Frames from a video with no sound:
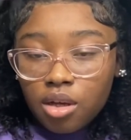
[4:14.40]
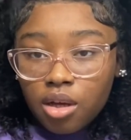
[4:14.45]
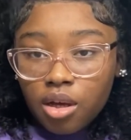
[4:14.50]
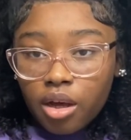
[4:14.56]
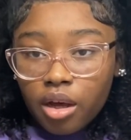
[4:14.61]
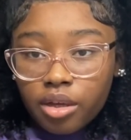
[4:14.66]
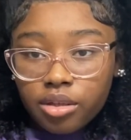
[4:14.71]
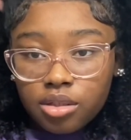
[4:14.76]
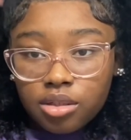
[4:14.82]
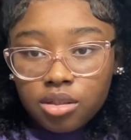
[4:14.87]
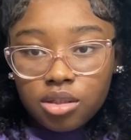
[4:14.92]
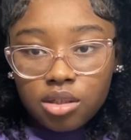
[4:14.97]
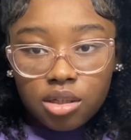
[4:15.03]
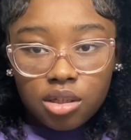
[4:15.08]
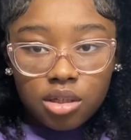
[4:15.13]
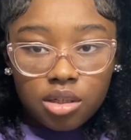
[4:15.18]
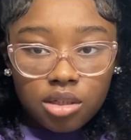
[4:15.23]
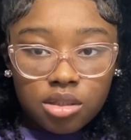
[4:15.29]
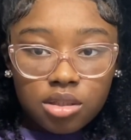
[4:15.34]
I just
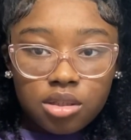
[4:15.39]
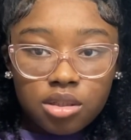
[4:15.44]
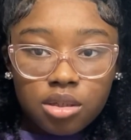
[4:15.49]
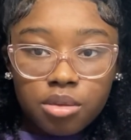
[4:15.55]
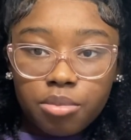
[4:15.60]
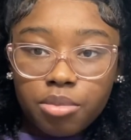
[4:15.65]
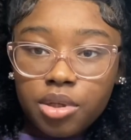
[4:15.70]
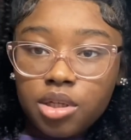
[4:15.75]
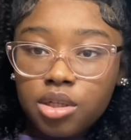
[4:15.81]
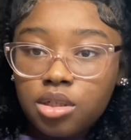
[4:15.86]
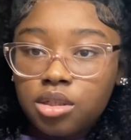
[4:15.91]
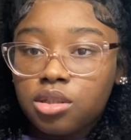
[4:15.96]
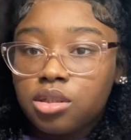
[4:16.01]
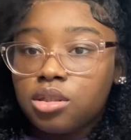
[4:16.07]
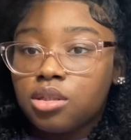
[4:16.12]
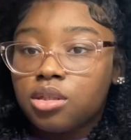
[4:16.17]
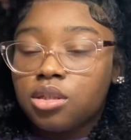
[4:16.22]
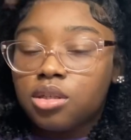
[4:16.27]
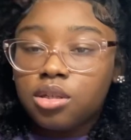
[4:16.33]
need some
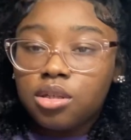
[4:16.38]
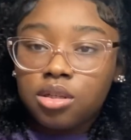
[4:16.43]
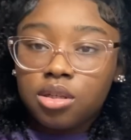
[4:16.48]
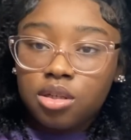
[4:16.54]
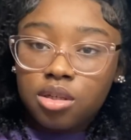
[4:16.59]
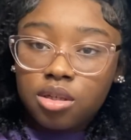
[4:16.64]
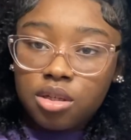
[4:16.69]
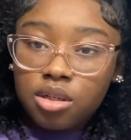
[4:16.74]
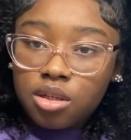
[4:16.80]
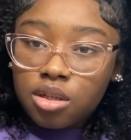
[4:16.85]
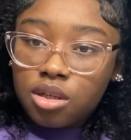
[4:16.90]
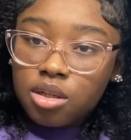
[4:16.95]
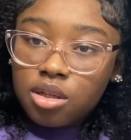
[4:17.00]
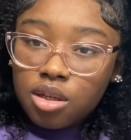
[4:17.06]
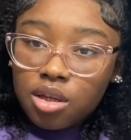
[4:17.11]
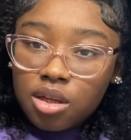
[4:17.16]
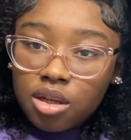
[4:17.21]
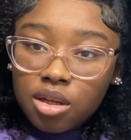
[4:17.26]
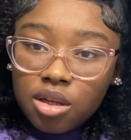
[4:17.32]
pins.
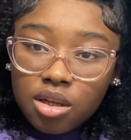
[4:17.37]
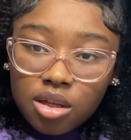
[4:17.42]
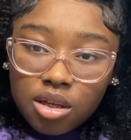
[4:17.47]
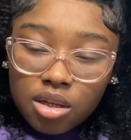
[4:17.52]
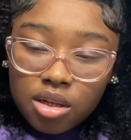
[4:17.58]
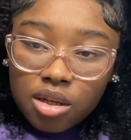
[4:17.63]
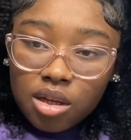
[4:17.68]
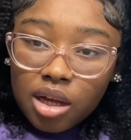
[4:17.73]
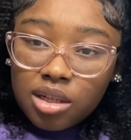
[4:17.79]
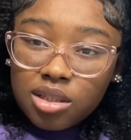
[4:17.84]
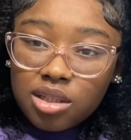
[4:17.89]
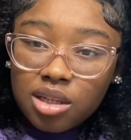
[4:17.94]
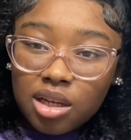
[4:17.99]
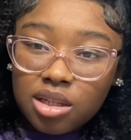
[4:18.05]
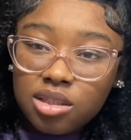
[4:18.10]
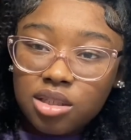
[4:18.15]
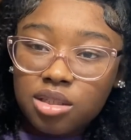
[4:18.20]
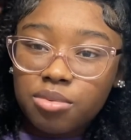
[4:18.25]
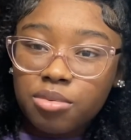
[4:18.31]
And I said I
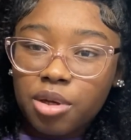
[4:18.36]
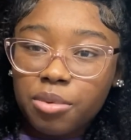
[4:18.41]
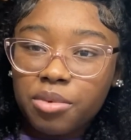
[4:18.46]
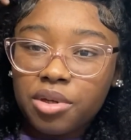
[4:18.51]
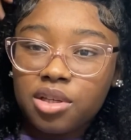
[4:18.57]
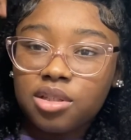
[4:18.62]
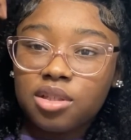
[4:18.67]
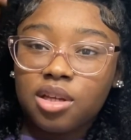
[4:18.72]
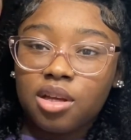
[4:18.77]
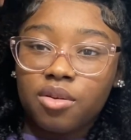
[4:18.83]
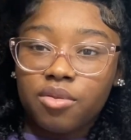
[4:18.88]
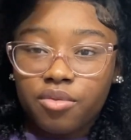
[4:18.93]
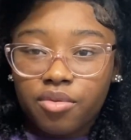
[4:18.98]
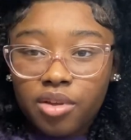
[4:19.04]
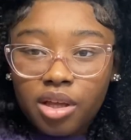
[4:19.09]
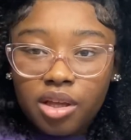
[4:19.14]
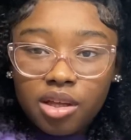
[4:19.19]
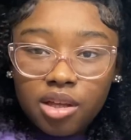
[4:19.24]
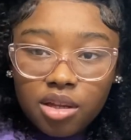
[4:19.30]
just might because I don't feel
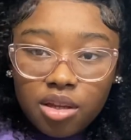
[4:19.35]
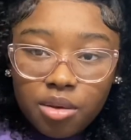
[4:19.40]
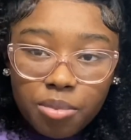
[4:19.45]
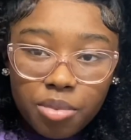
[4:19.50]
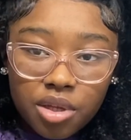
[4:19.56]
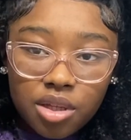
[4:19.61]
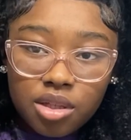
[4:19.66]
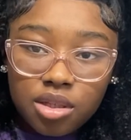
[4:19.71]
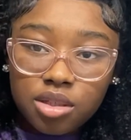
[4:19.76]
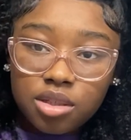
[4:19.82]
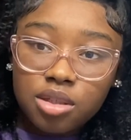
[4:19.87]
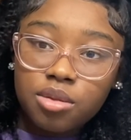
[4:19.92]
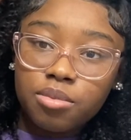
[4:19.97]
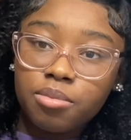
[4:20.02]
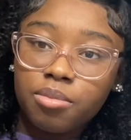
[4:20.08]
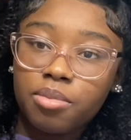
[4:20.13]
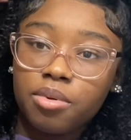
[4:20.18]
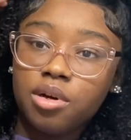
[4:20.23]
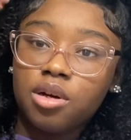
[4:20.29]
like getting the pins.
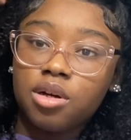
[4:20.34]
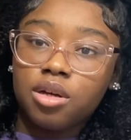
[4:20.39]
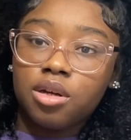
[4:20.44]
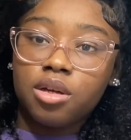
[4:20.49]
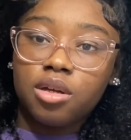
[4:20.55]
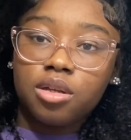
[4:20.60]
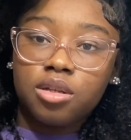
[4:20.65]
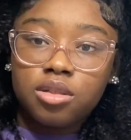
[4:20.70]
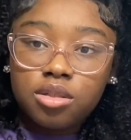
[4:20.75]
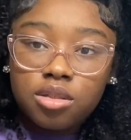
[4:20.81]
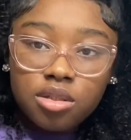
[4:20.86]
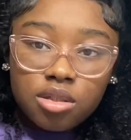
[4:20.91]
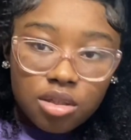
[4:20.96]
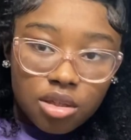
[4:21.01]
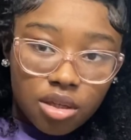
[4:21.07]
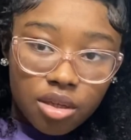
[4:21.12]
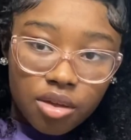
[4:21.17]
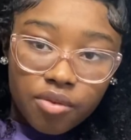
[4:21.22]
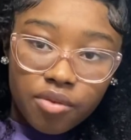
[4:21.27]
But
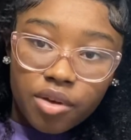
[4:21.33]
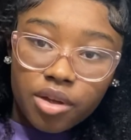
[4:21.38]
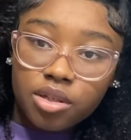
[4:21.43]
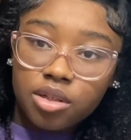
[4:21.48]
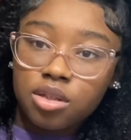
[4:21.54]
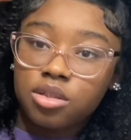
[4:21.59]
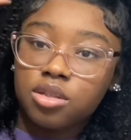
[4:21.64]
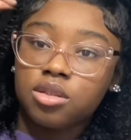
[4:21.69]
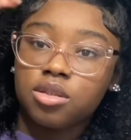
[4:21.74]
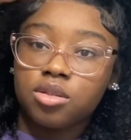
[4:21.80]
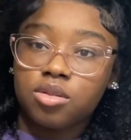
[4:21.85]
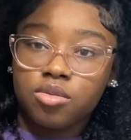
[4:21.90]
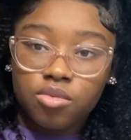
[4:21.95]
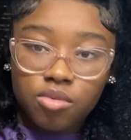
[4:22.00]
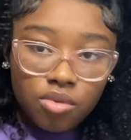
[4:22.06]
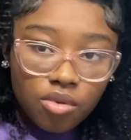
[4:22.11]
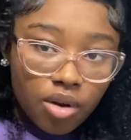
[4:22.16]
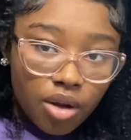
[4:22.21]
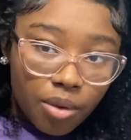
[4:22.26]
if I could just
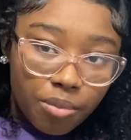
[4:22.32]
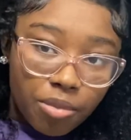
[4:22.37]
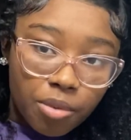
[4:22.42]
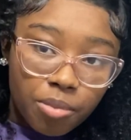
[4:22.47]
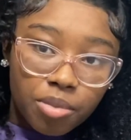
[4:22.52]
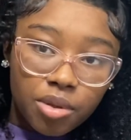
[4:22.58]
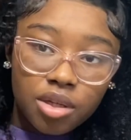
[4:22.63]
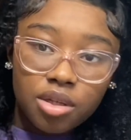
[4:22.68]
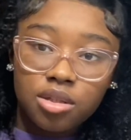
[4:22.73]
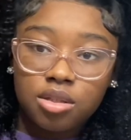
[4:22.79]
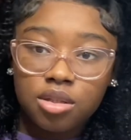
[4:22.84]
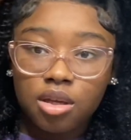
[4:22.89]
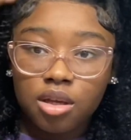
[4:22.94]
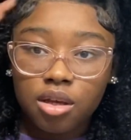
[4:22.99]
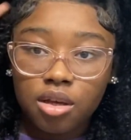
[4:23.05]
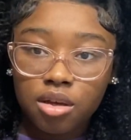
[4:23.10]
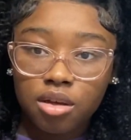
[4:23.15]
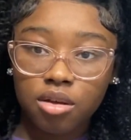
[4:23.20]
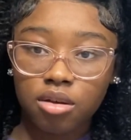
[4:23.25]
wrap a piece of
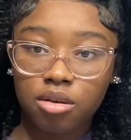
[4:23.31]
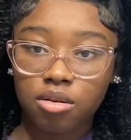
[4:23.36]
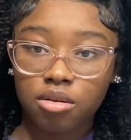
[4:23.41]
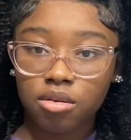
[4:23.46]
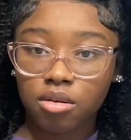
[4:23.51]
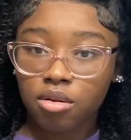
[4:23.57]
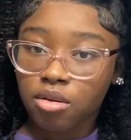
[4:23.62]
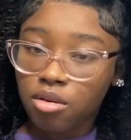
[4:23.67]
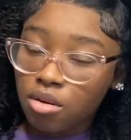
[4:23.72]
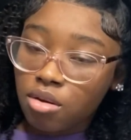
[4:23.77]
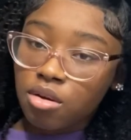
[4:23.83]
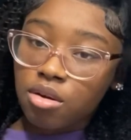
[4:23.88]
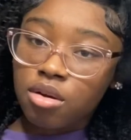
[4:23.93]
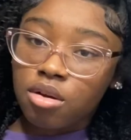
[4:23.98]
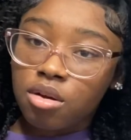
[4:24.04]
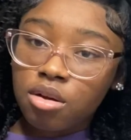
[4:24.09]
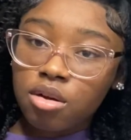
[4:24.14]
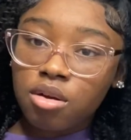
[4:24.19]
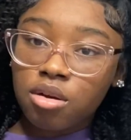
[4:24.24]
hair
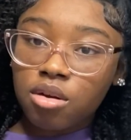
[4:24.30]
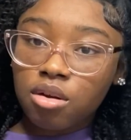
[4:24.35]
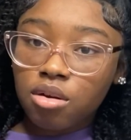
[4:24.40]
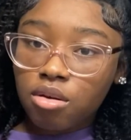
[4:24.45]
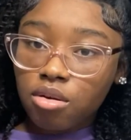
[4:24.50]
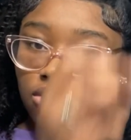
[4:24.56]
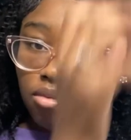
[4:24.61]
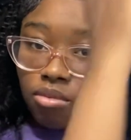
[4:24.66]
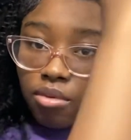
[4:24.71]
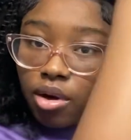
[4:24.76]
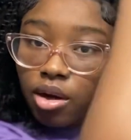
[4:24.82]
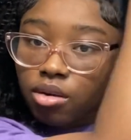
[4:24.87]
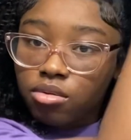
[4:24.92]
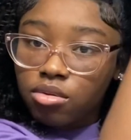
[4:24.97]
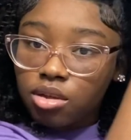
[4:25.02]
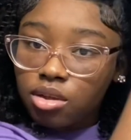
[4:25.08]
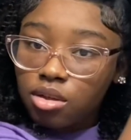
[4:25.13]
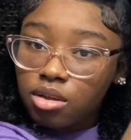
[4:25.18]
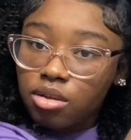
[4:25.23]

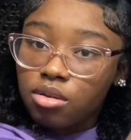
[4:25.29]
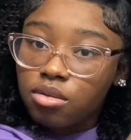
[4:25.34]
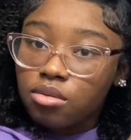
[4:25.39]
around it,